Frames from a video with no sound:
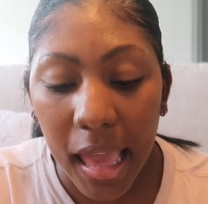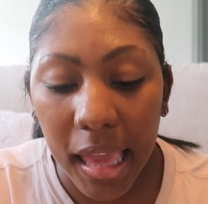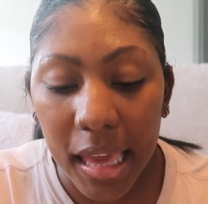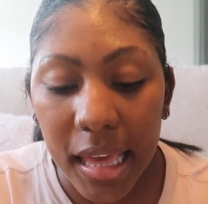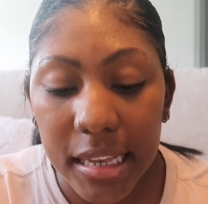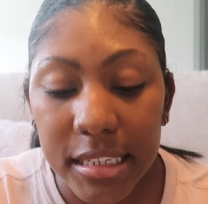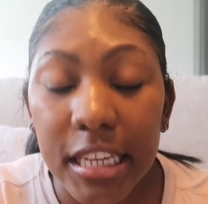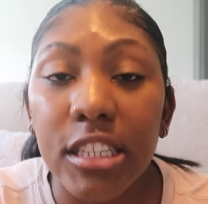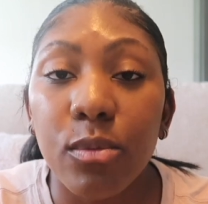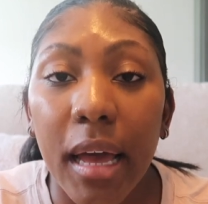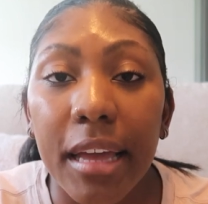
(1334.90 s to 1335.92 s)
and
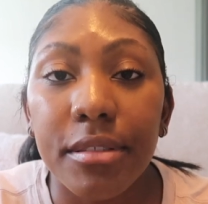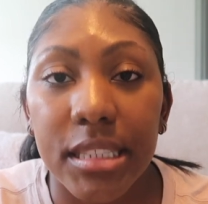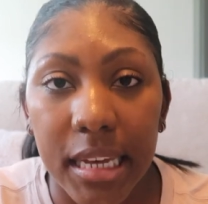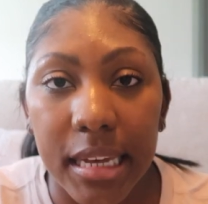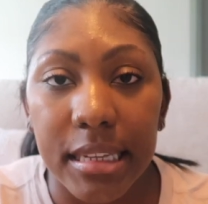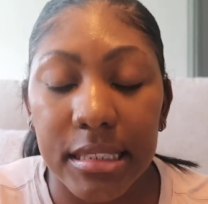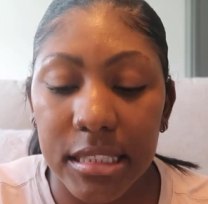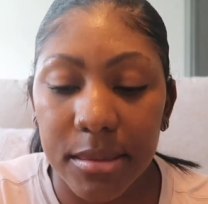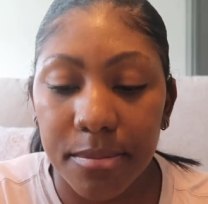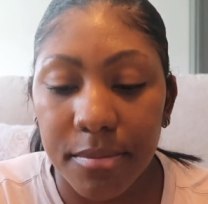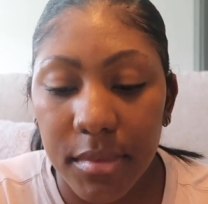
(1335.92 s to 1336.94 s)
his wife says,
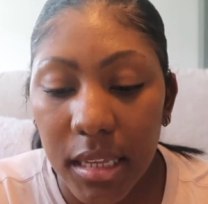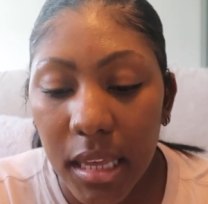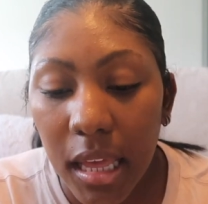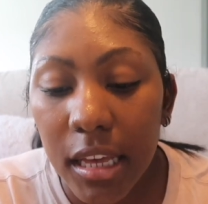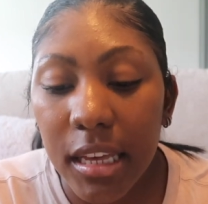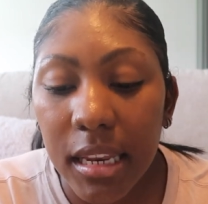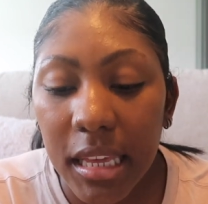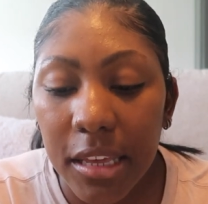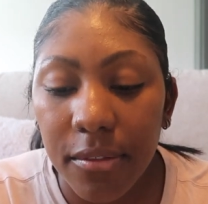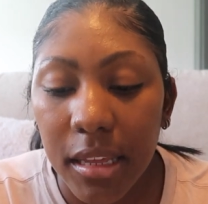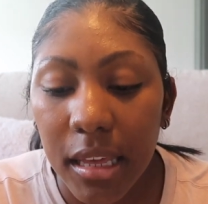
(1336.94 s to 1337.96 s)
good
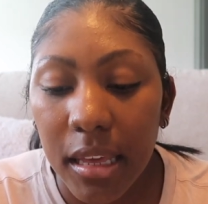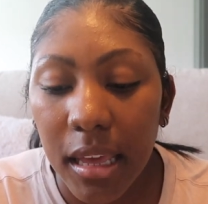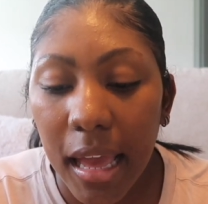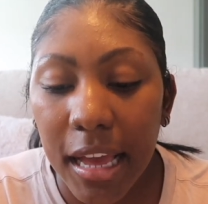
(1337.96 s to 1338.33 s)
evening.